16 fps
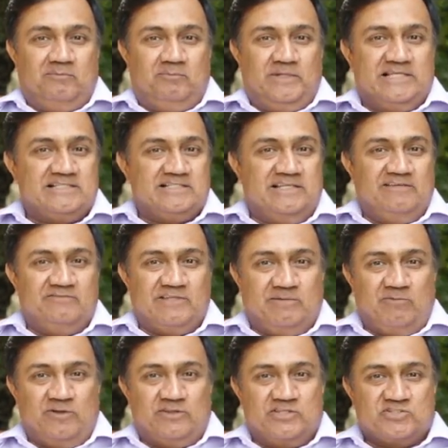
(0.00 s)
please leave
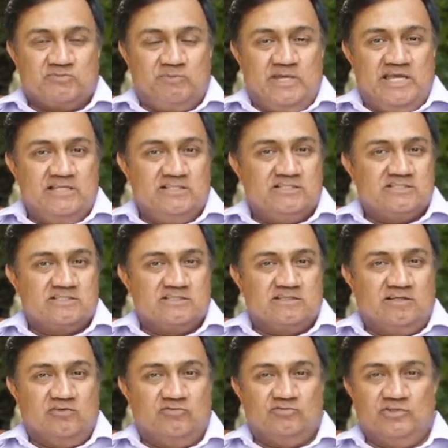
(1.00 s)
them on this page.
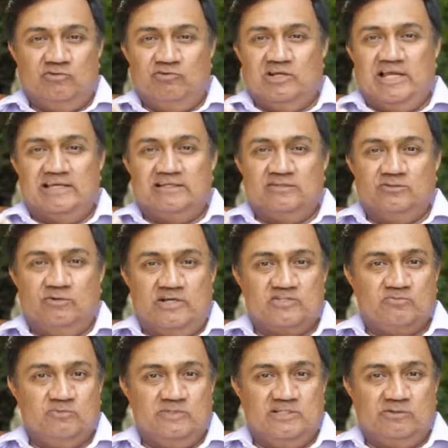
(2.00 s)
If you would like to
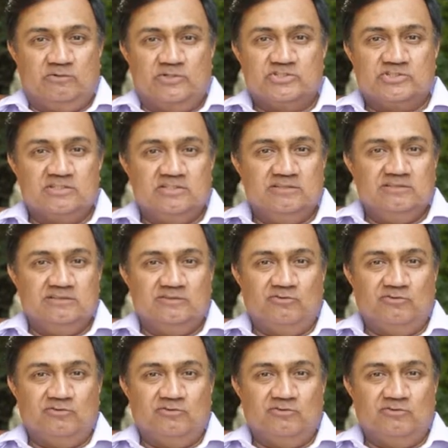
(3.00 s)
ask me a question,